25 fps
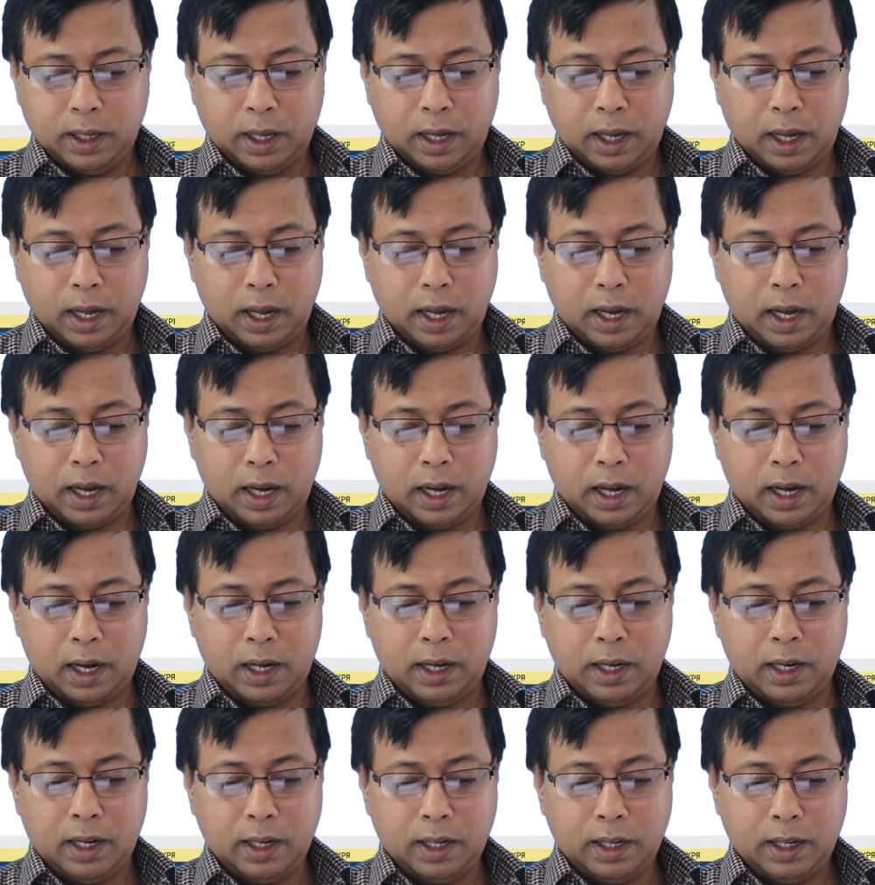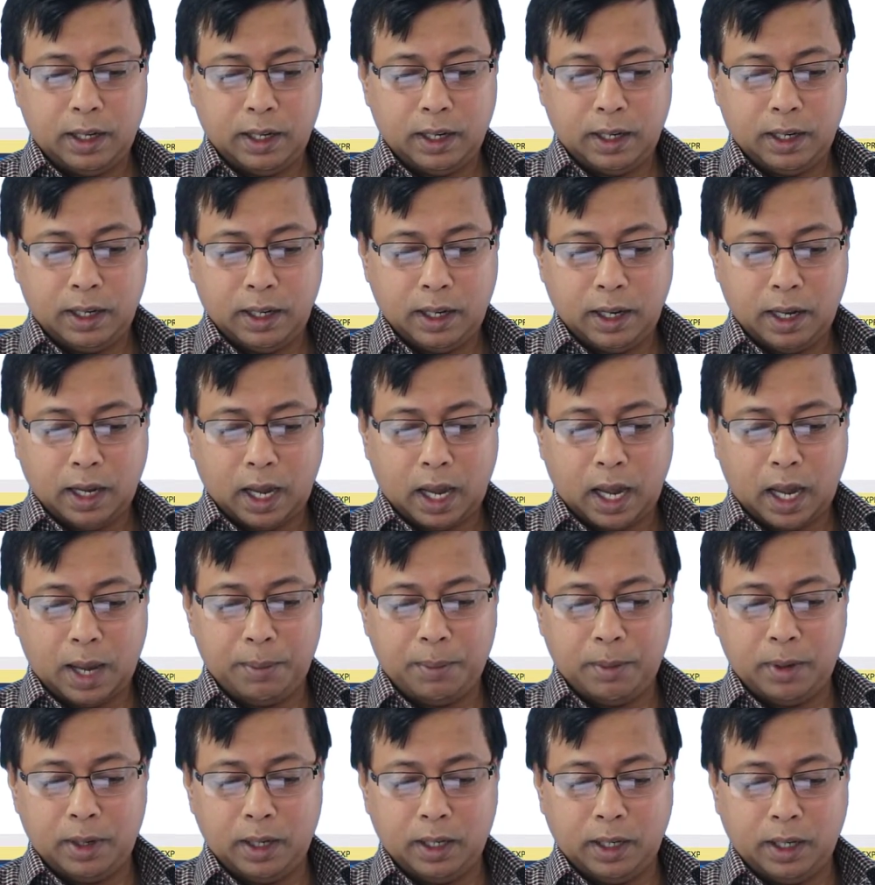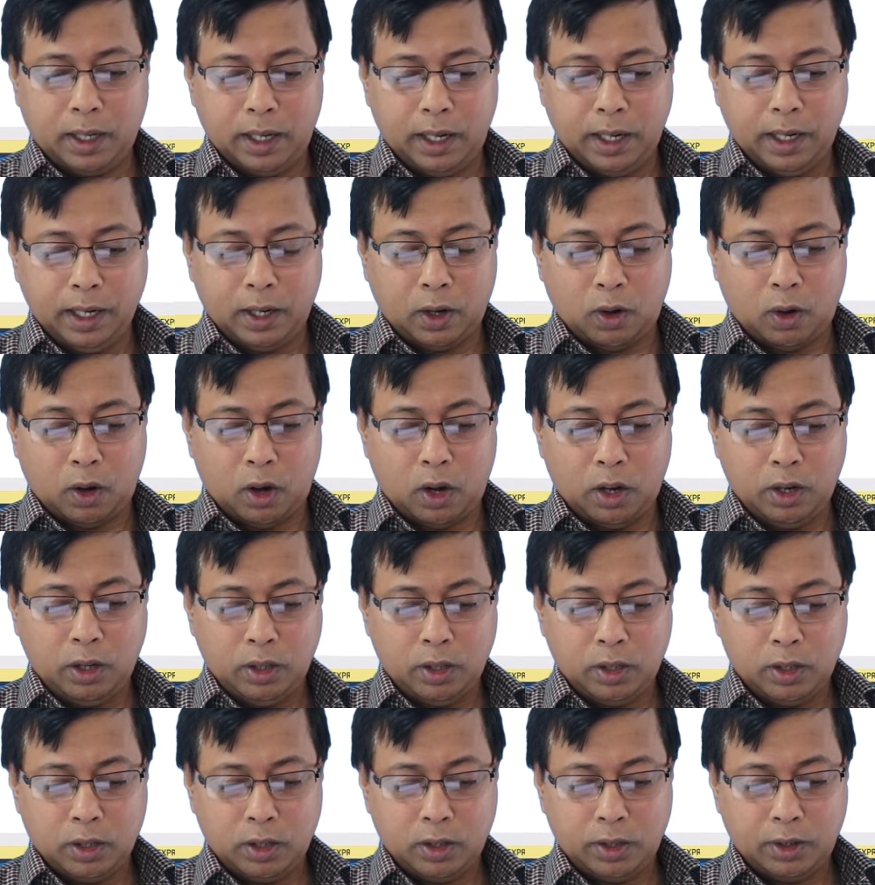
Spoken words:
and I'm going to click on